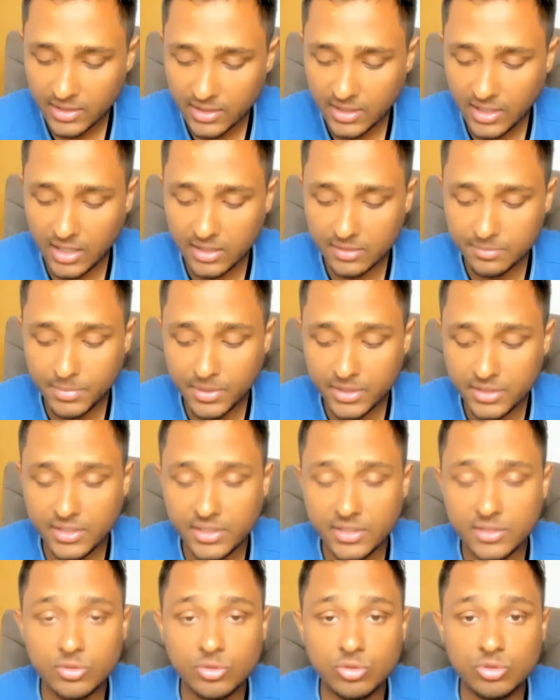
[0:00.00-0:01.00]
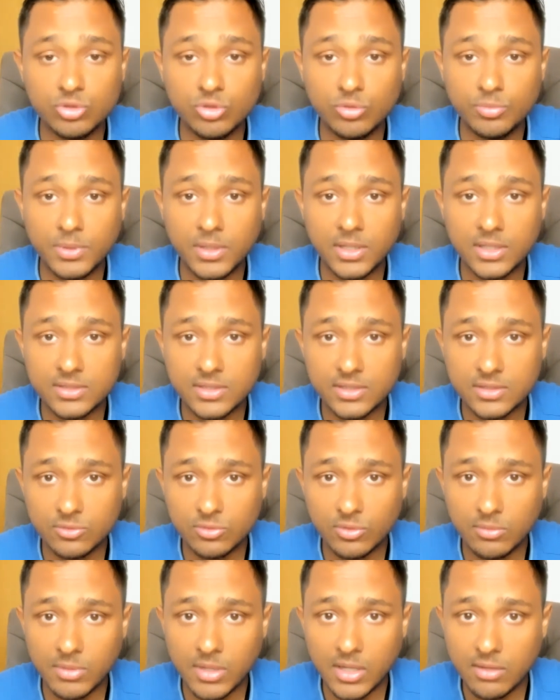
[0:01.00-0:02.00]
Kalpanya doshopahata
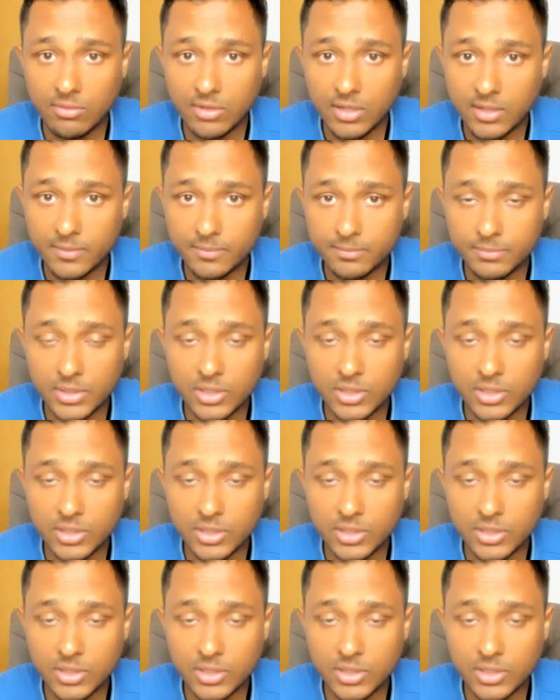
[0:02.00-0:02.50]
swabhava.